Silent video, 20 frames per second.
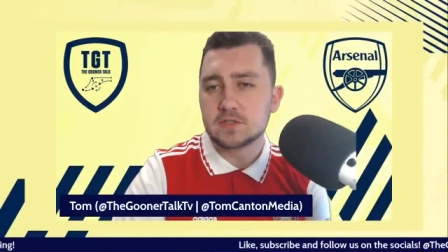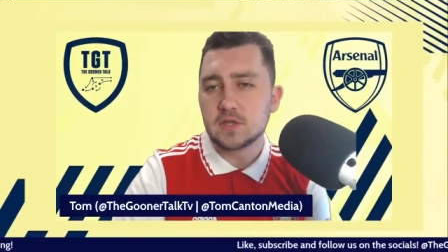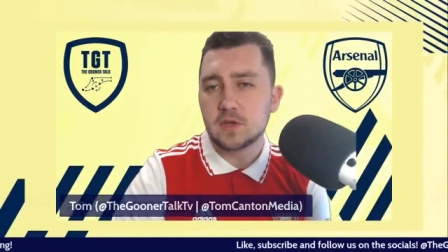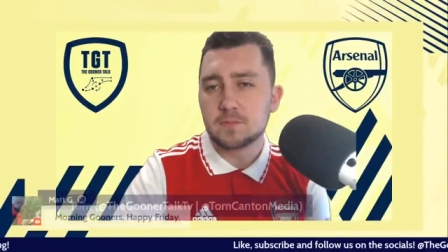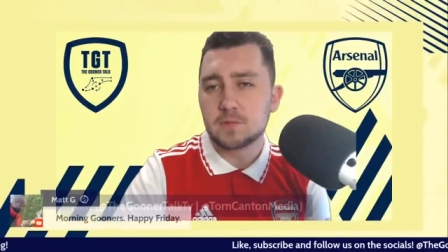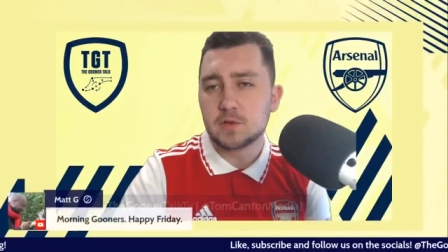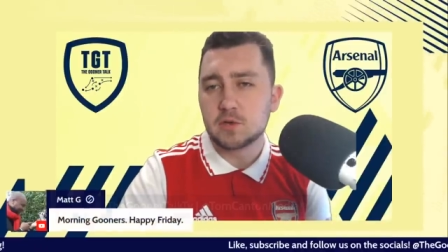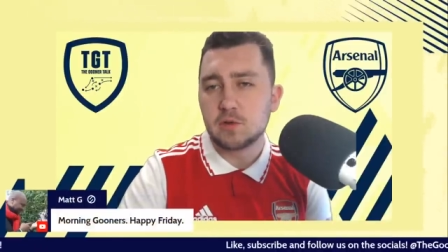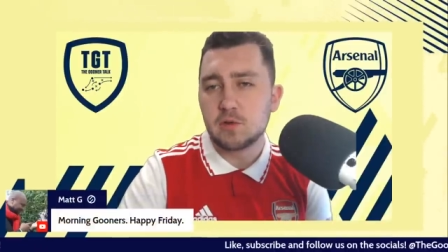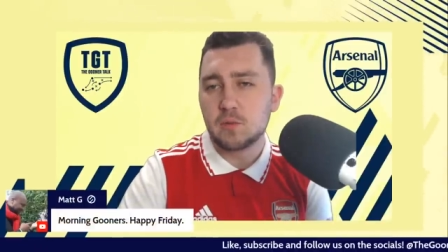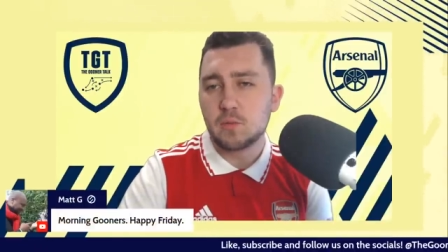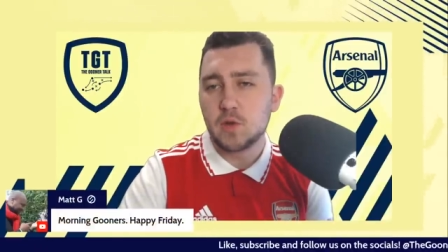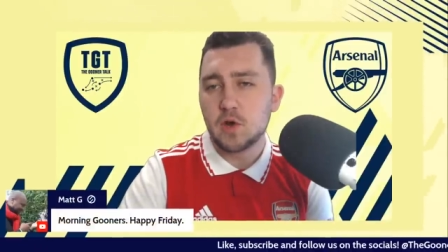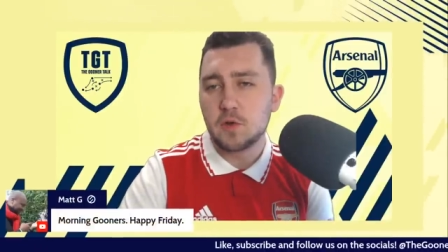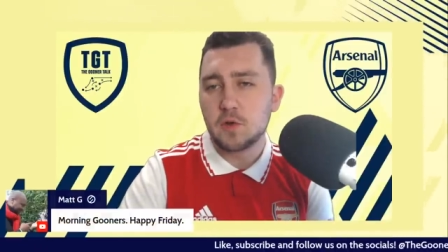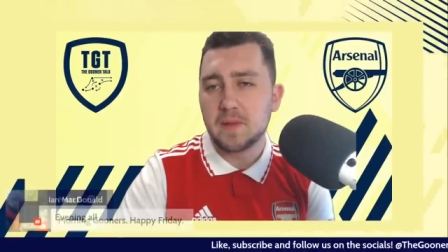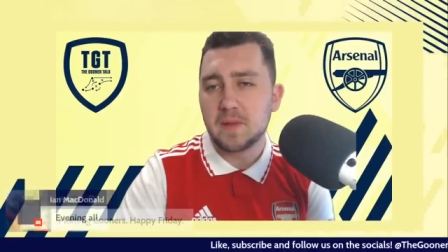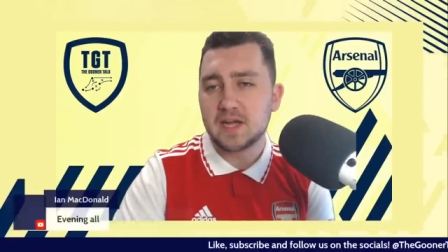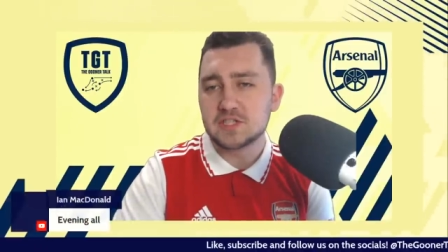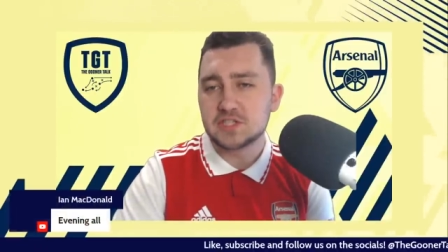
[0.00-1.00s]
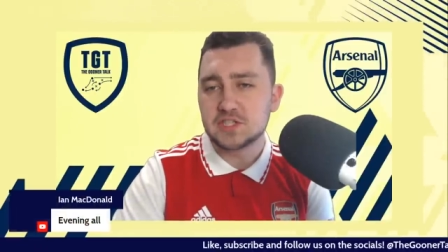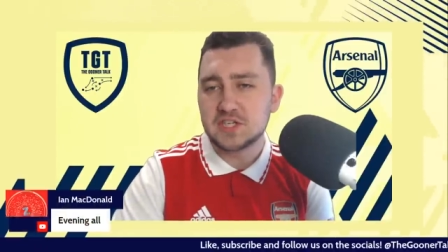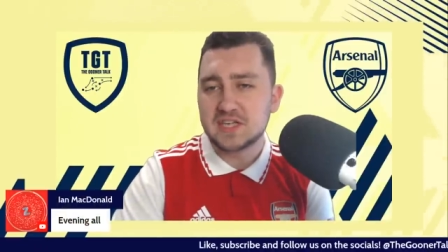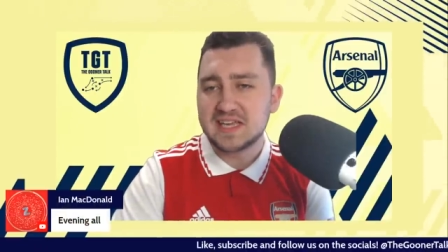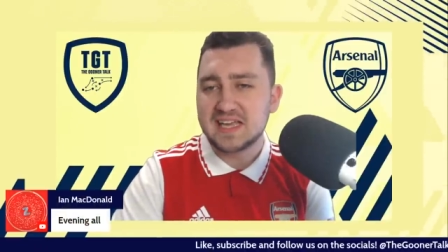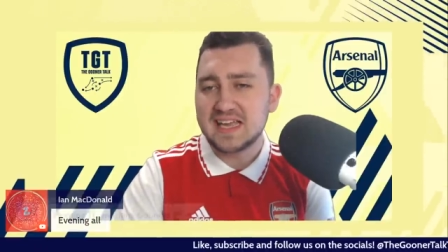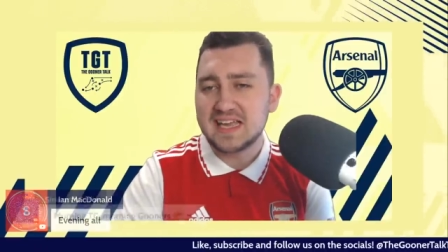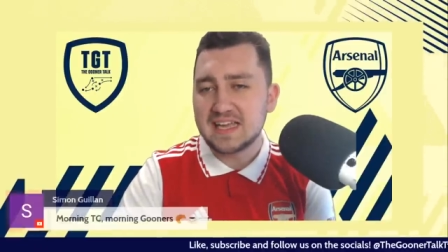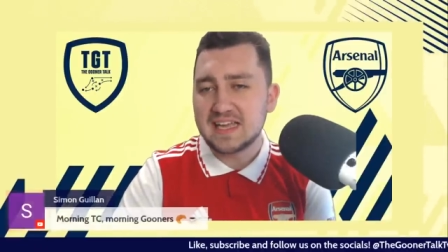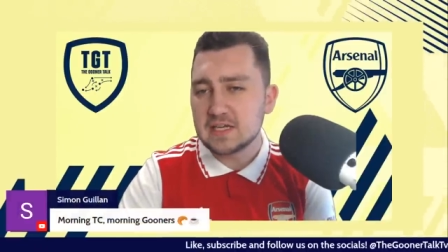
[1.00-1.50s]
Hope you're doing well. Matt
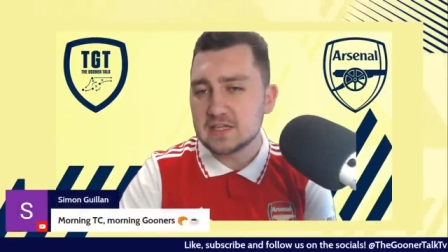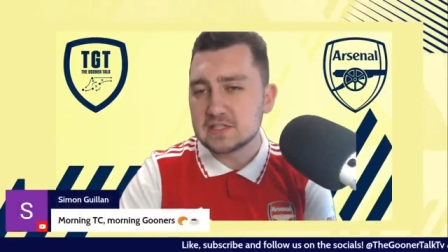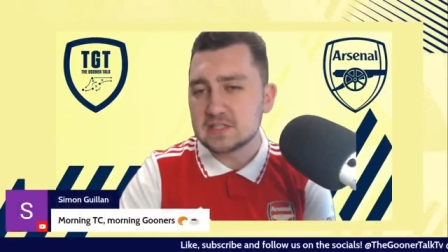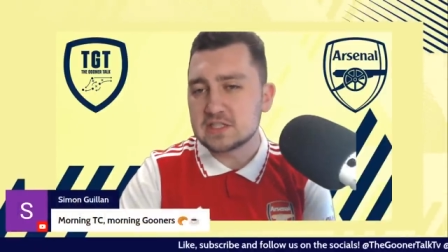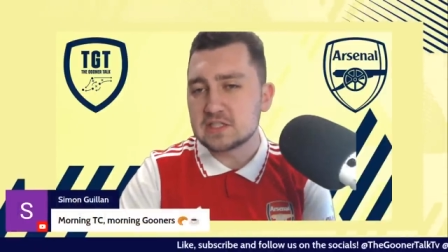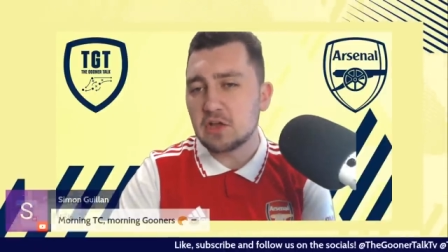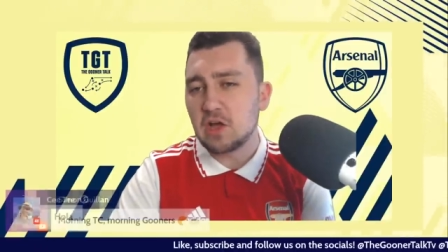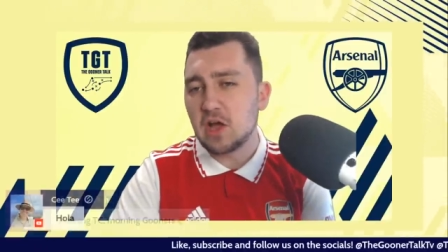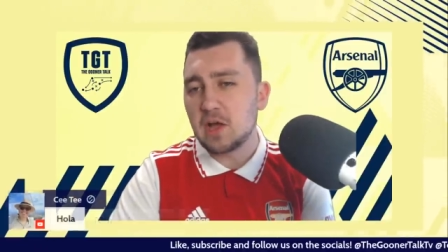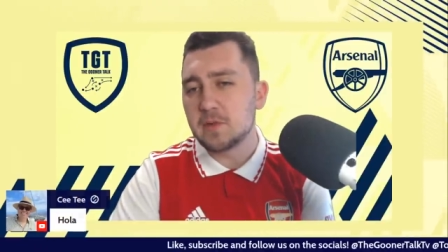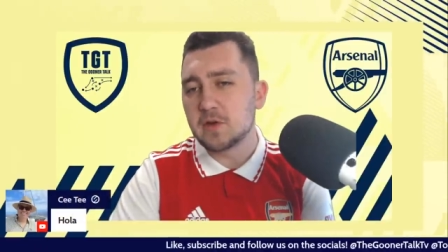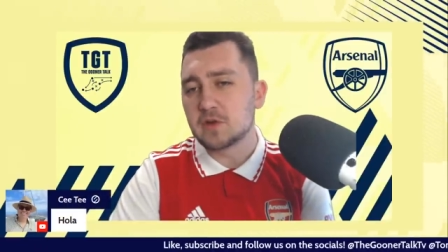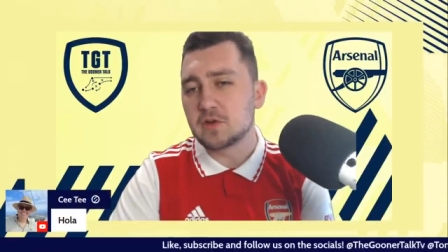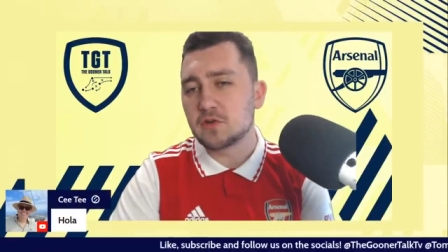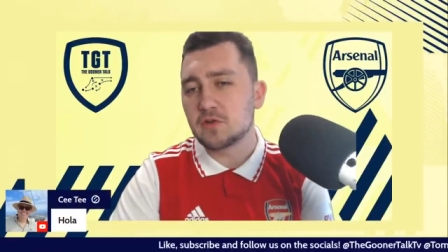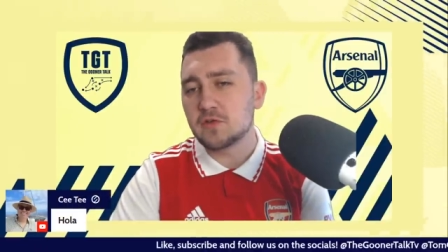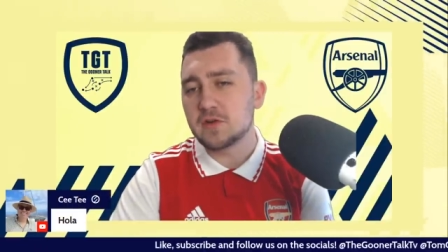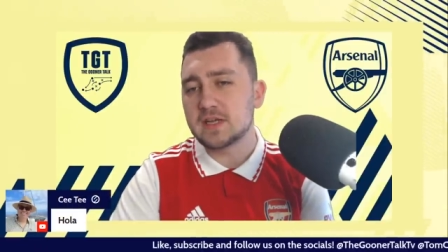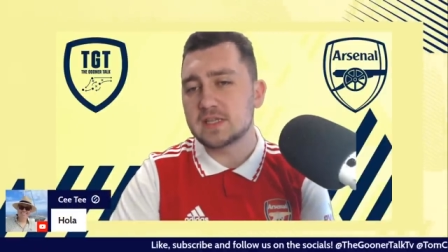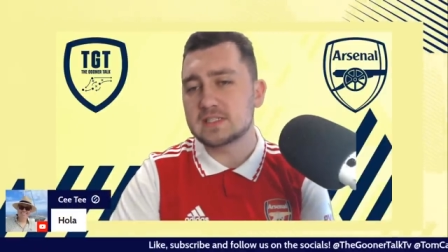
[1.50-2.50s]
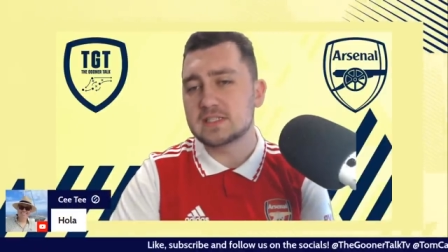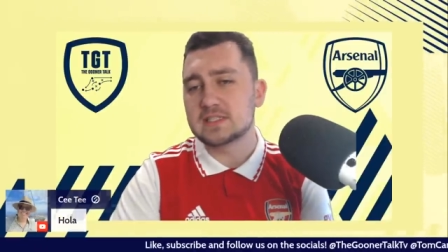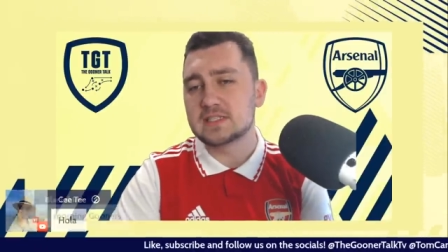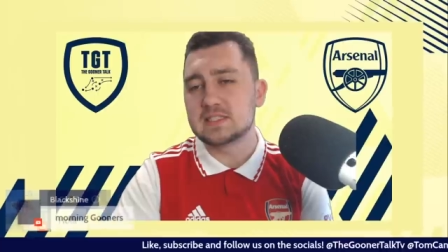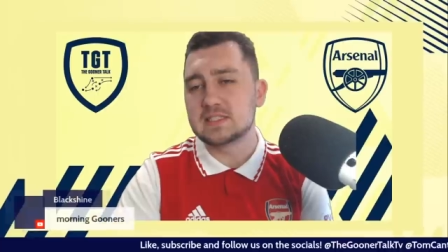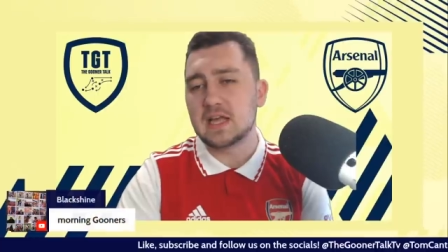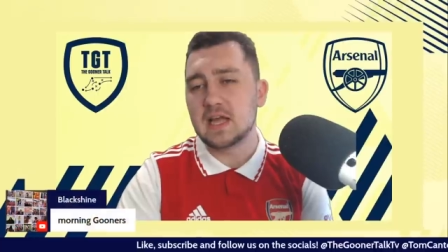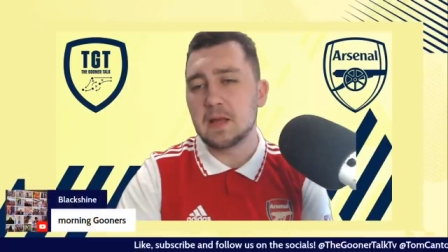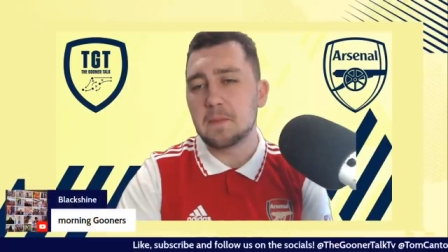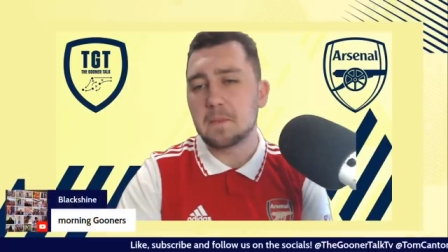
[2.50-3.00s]
G, Ian, Simon,
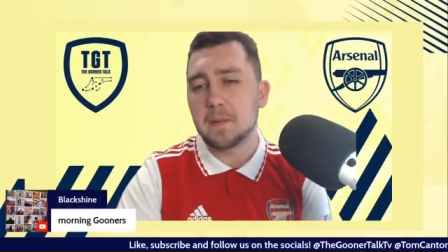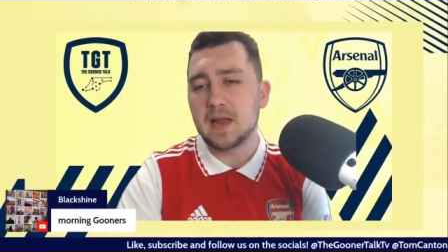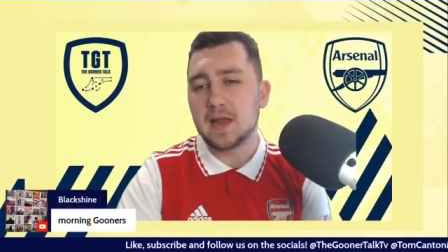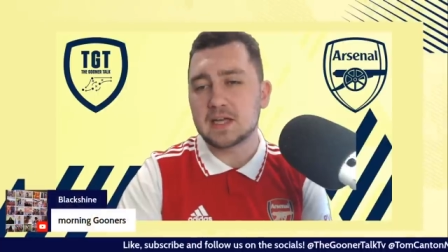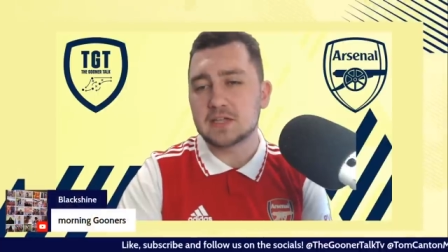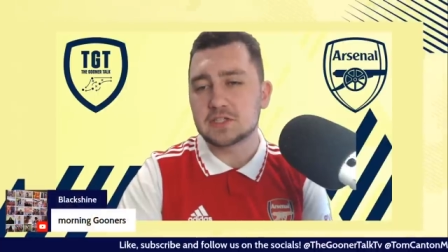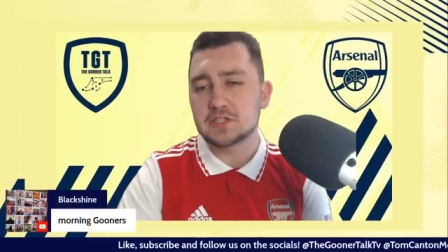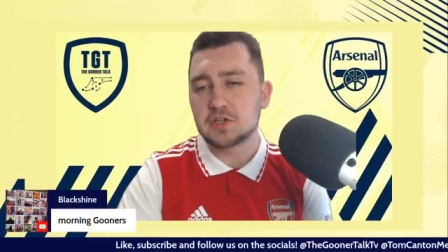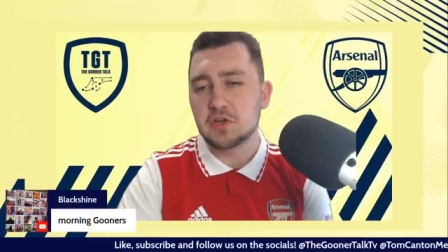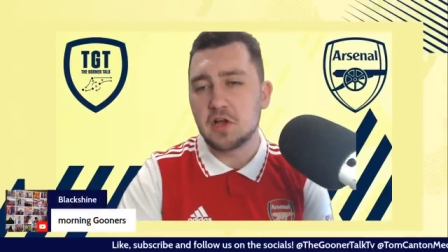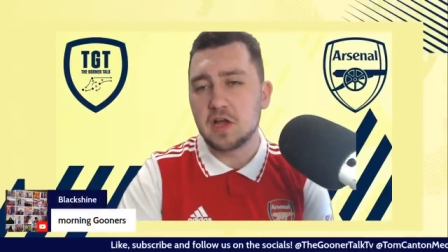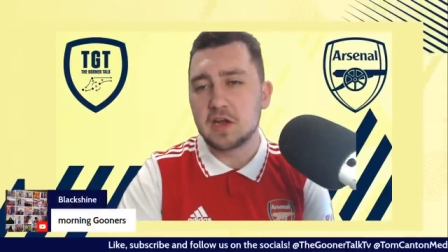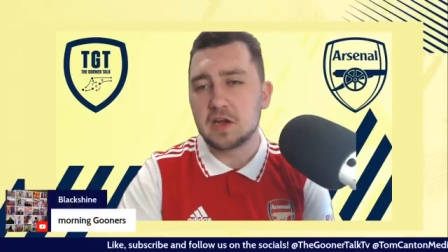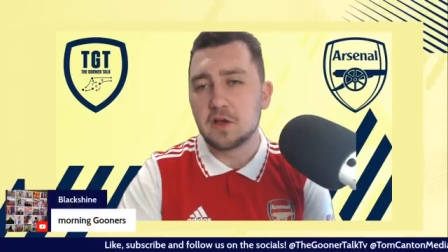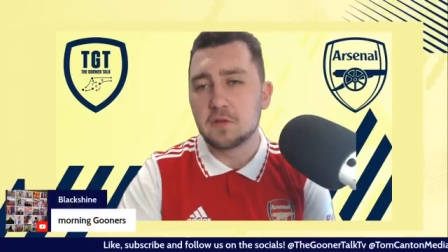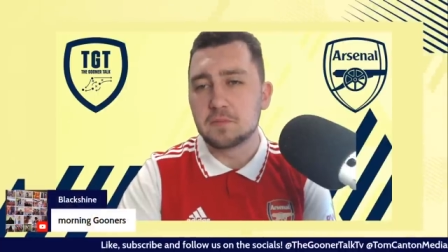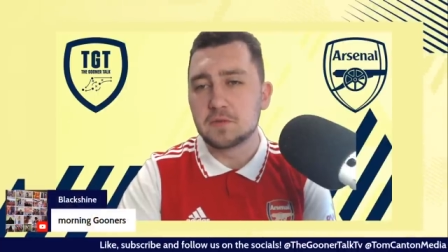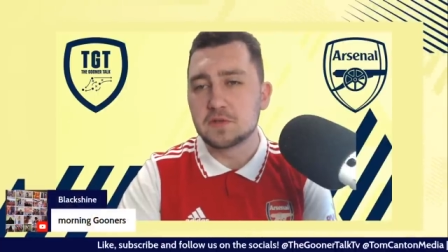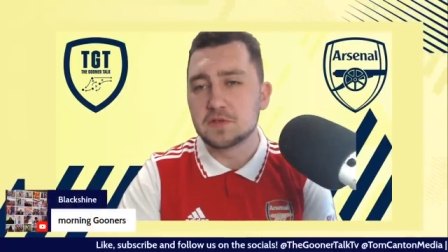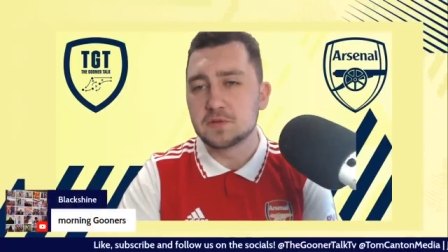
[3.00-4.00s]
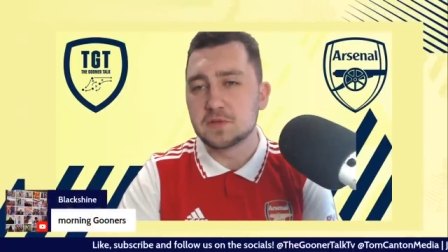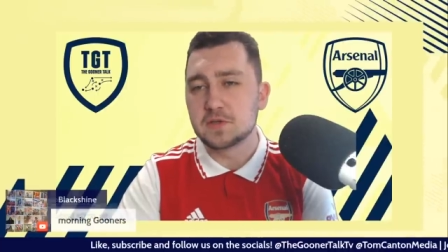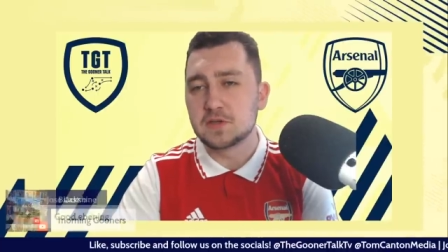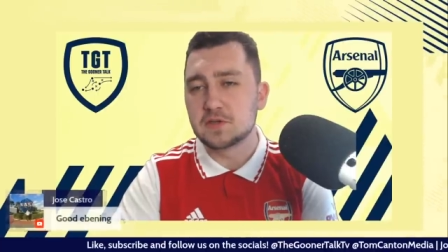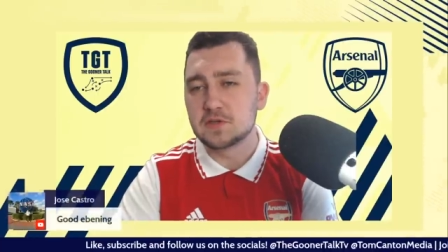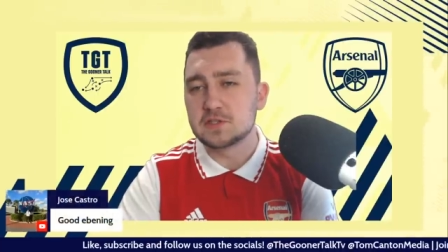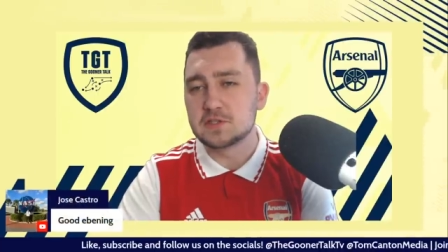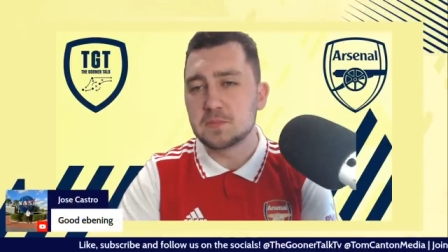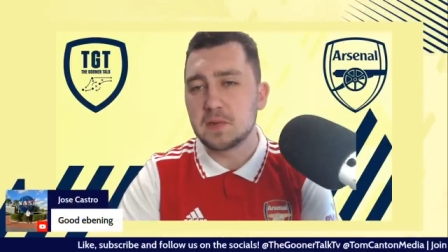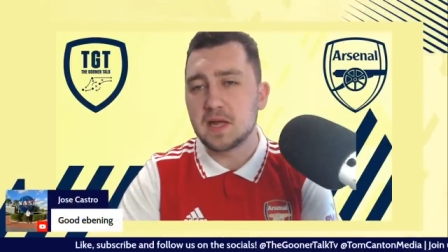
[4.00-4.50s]
Chris, uh, Black Shine. Hope you're doing
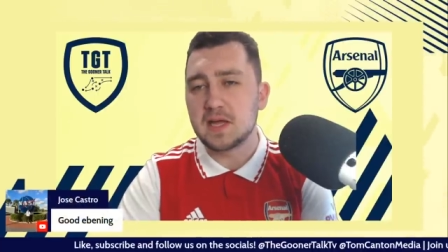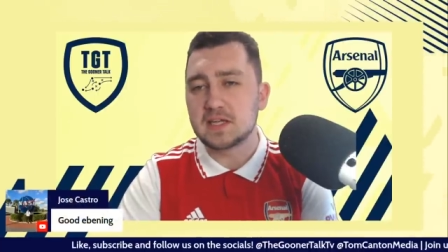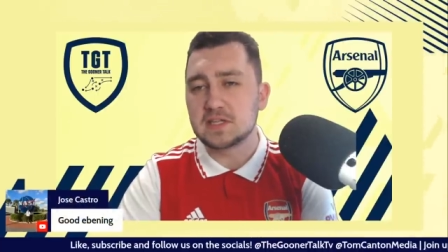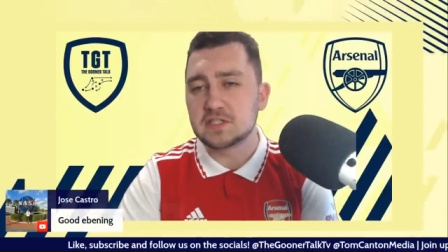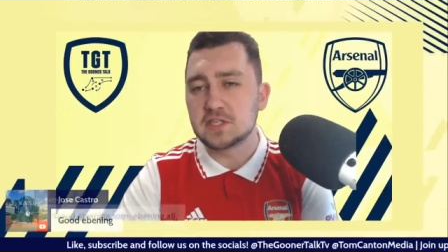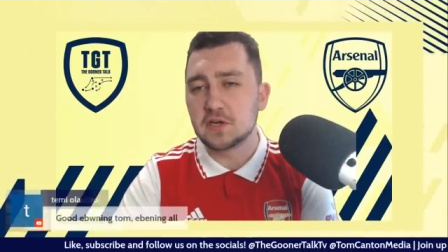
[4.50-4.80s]
good, mate.